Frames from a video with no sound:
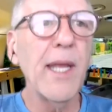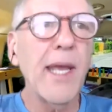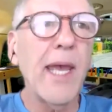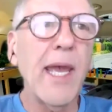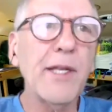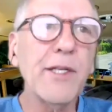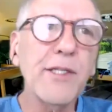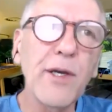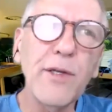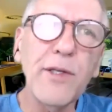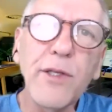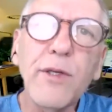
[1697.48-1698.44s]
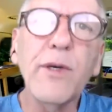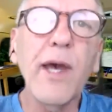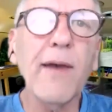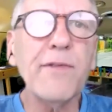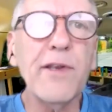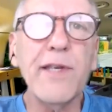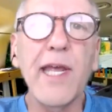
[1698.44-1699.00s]
And so you
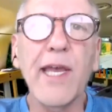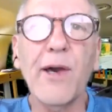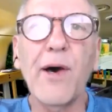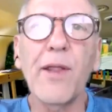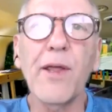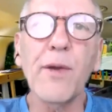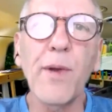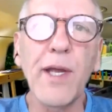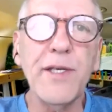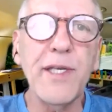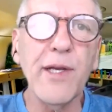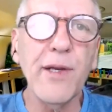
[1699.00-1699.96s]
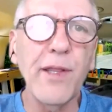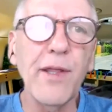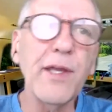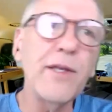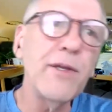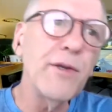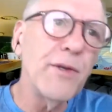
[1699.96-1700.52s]
have to take all the criteria
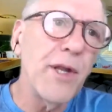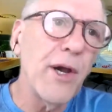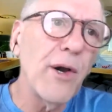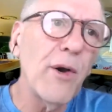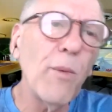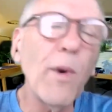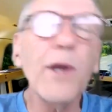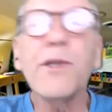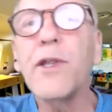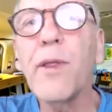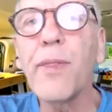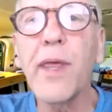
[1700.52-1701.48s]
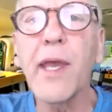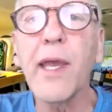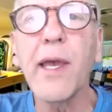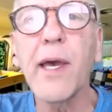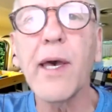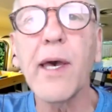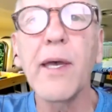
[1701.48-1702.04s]
that you know. What do you think
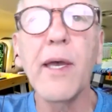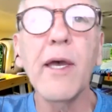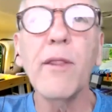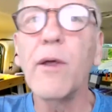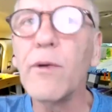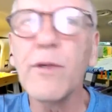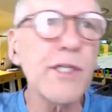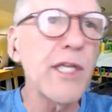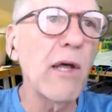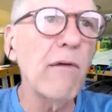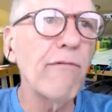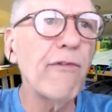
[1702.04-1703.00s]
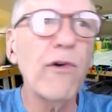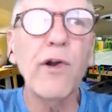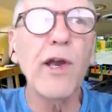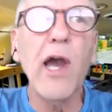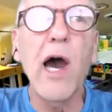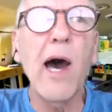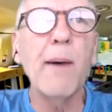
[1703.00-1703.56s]
those sell for
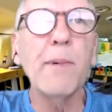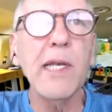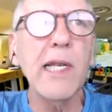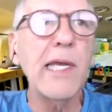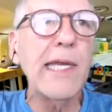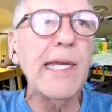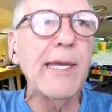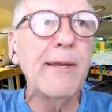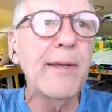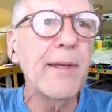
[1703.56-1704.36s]
commonly?